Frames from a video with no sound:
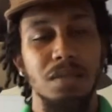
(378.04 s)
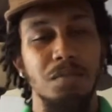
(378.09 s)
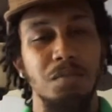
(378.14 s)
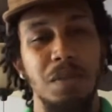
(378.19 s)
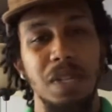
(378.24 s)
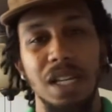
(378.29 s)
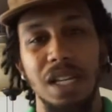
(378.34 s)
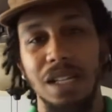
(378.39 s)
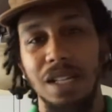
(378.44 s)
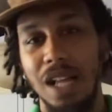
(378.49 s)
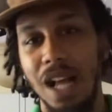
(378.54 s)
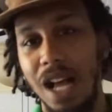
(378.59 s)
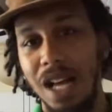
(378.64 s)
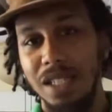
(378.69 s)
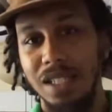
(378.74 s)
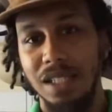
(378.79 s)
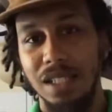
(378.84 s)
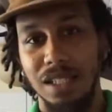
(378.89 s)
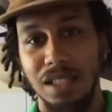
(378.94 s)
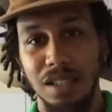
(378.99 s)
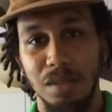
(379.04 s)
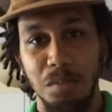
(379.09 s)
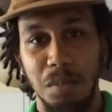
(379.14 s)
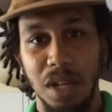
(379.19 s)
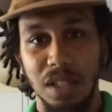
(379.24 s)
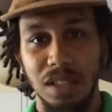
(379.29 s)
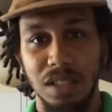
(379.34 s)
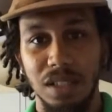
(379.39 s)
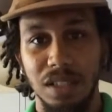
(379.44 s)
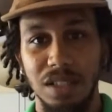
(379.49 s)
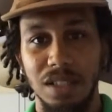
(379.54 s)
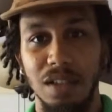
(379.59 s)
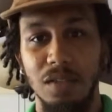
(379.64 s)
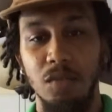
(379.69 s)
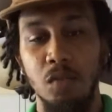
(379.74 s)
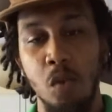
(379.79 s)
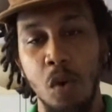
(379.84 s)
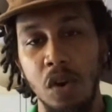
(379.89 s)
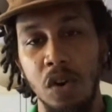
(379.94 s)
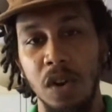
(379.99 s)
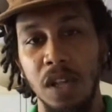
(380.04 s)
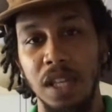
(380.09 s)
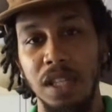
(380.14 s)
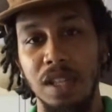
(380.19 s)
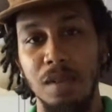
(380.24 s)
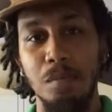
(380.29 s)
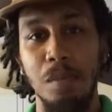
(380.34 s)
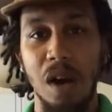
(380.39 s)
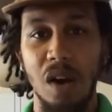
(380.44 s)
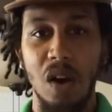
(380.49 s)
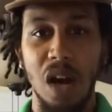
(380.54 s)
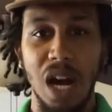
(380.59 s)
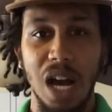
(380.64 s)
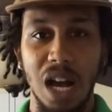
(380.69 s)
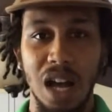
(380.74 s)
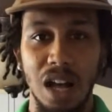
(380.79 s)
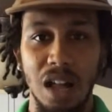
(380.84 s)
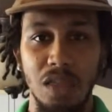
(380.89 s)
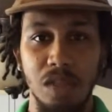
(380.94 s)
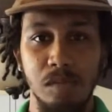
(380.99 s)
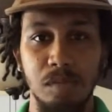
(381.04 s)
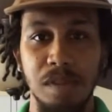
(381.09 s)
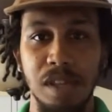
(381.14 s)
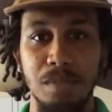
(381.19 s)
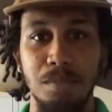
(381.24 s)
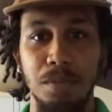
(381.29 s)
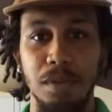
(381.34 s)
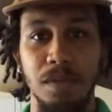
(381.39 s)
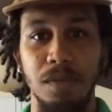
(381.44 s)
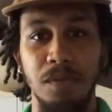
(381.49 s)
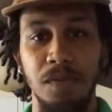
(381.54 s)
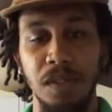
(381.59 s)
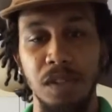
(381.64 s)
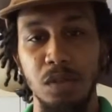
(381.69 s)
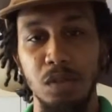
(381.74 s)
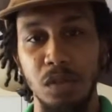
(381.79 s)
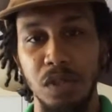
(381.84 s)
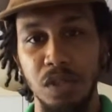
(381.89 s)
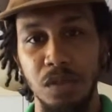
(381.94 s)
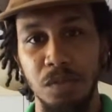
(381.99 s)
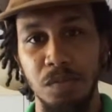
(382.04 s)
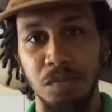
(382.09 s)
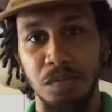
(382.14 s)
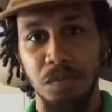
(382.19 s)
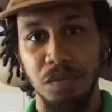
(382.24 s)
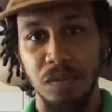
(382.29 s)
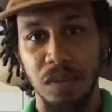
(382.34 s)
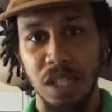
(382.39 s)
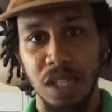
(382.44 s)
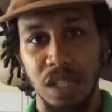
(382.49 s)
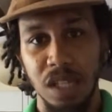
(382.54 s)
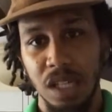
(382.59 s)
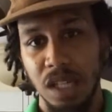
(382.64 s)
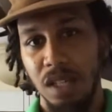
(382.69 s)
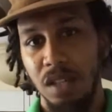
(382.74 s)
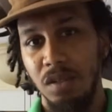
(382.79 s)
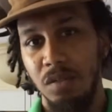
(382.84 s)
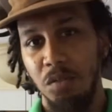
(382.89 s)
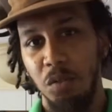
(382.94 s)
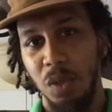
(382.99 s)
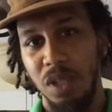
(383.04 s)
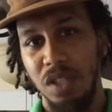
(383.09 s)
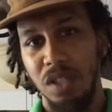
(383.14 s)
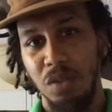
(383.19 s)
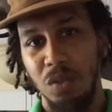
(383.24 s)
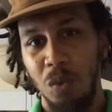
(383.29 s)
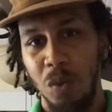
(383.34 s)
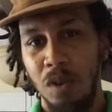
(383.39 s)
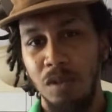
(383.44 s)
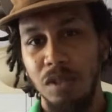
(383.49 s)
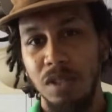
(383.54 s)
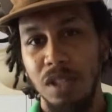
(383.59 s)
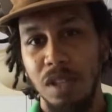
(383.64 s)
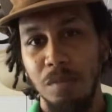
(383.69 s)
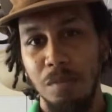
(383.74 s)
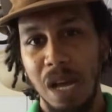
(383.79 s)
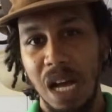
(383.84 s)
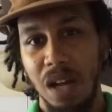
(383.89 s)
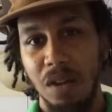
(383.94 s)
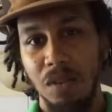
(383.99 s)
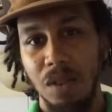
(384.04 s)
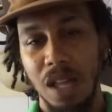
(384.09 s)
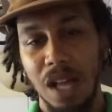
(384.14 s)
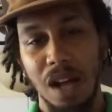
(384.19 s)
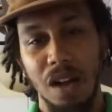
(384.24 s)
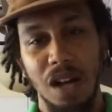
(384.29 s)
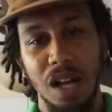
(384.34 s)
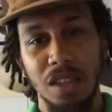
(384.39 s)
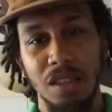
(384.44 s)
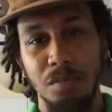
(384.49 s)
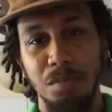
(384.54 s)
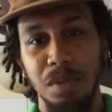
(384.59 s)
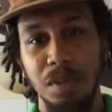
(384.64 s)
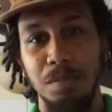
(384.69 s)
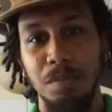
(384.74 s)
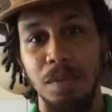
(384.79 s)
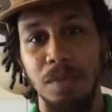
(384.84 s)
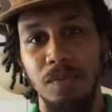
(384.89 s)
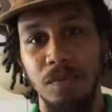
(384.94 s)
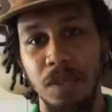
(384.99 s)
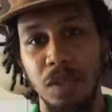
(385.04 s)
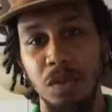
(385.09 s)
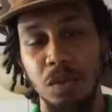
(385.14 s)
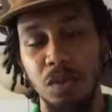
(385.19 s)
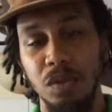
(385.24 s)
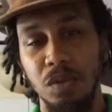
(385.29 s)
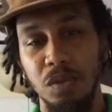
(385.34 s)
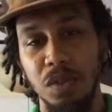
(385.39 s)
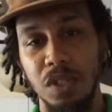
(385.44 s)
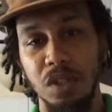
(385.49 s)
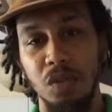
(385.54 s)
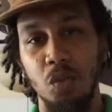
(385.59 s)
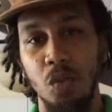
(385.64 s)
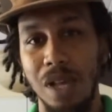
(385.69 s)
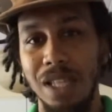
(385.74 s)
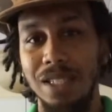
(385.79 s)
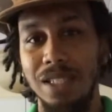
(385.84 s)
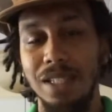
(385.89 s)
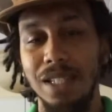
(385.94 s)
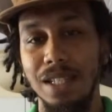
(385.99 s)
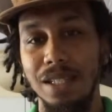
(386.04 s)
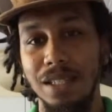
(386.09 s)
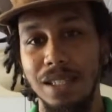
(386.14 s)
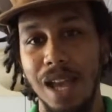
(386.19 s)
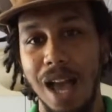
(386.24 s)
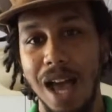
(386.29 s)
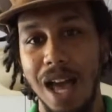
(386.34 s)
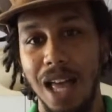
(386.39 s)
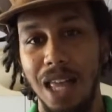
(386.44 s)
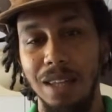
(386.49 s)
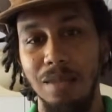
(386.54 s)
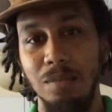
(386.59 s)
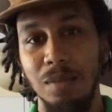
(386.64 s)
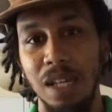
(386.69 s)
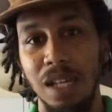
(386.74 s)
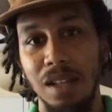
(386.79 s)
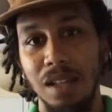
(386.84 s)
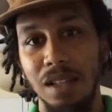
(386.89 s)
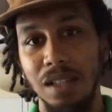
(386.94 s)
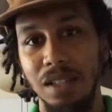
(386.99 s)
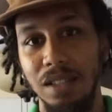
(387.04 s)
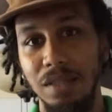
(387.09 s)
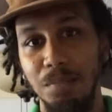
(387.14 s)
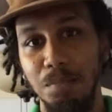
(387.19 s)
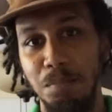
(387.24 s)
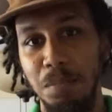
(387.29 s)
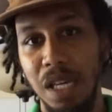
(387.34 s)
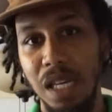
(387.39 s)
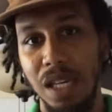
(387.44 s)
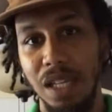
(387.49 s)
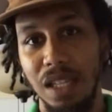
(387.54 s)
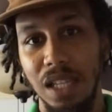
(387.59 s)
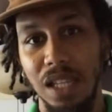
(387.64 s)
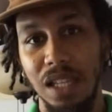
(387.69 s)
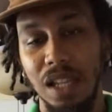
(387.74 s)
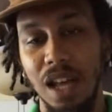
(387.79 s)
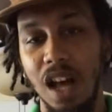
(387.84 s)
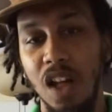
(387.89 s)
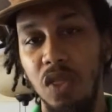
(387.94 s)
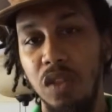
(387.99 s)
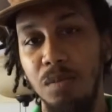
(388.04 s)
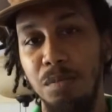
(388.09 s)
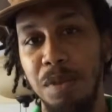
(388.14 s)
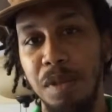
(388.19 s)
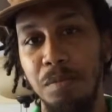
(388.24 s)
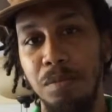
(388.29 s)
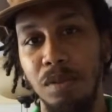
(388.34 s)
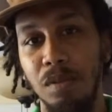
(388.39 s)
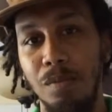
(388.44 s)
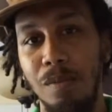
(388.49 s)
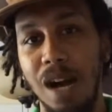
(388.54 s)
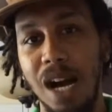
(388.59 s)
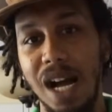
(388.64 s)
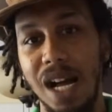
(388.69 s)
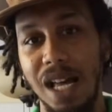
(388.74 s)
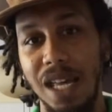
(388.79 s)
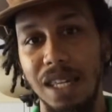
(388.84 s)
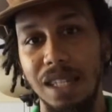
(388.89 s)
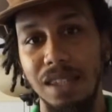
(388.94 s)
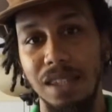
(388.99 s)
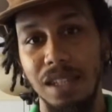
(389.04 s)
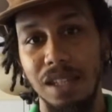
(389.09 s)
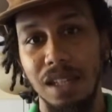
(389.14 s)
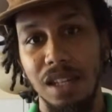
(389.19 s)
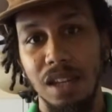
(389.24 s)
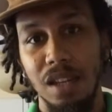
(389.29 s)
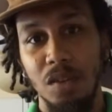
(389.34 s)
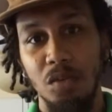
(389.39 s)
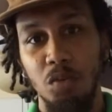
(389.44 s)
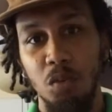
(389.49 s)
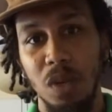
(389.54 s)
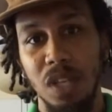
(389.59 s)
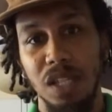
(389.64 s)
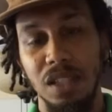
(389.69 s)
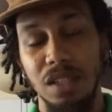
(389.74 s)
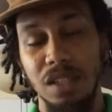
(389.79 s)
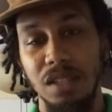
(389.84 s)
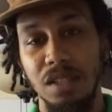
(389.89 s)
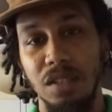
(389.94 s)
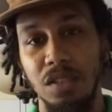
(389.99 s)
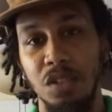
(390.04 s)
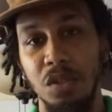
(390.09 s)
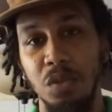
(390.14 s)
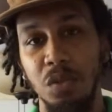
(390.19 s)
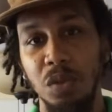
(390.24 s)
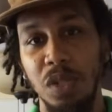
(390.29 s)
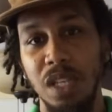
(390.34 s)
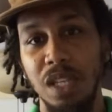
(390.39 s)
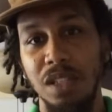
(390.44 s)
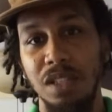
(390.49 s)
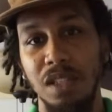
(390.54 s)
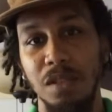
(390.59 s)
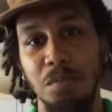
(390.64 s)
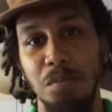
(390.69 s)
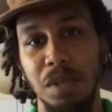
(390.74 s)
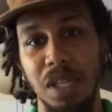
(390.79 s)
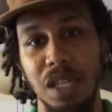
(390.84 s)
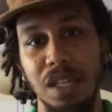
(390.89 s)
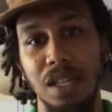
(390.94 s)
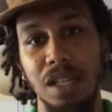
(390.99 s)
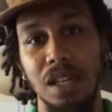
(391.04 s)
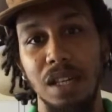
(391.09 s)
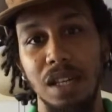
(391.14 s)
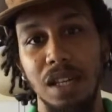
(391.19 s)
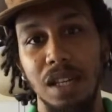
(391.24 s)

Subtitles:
Being conscious about yourself, worrying about how other people view you. When you're worried about how other people view you, you're wasting time being in other people's mind when you need to be